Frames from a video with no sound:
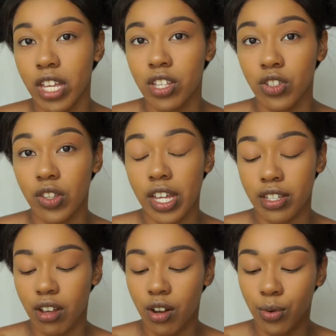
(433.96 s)
So
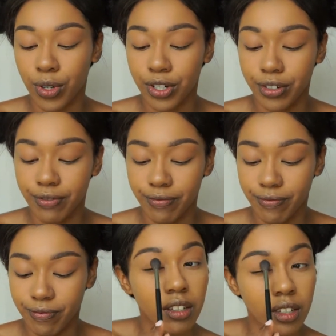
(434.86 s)
that's awkward.
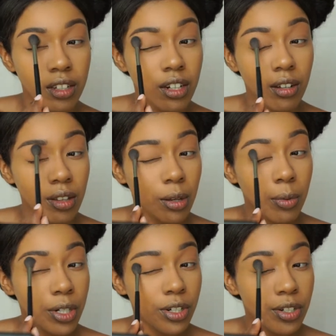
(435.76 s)
You know, like
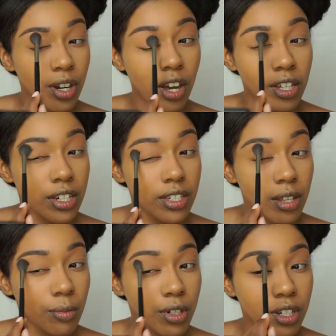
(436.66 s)
when you're talking to
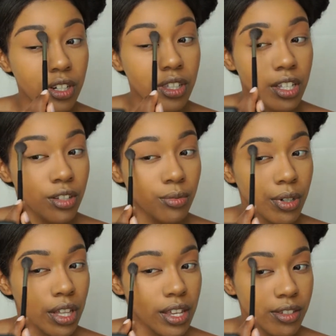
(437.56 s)
someone and then you
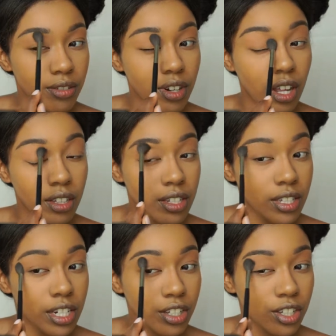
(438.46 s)
realize they're not
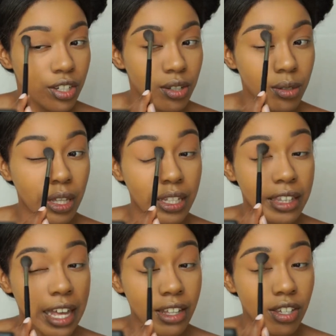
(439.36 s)
listening to you,
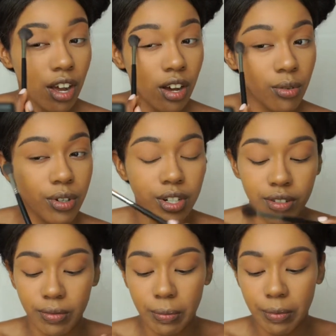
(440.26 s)
like that's awkward.
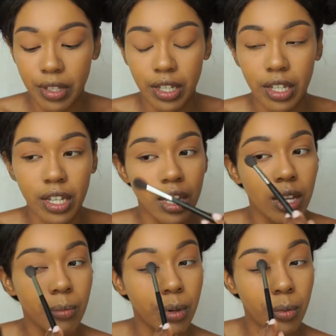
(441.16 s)

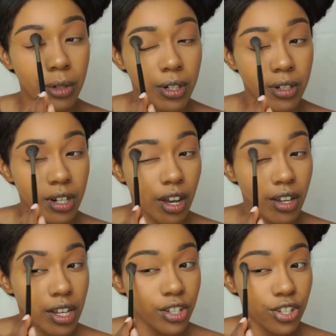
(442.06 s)
But when you're
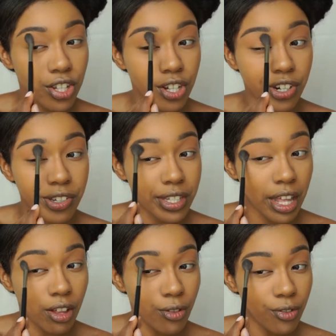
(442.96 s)
talking to
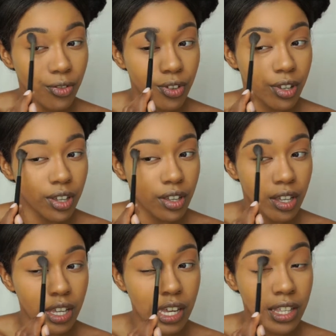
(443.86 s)
yourself
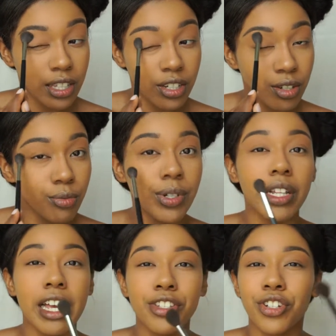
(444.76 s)
and then you
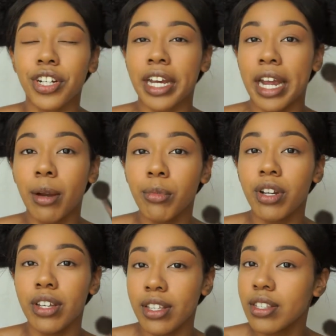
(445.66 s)
realize your
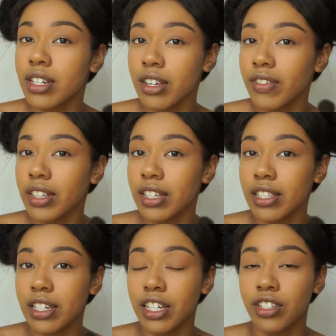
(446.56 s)
camera isn't even
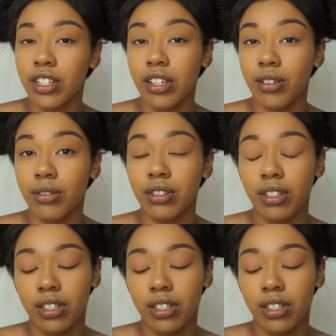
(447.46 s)
listening to you,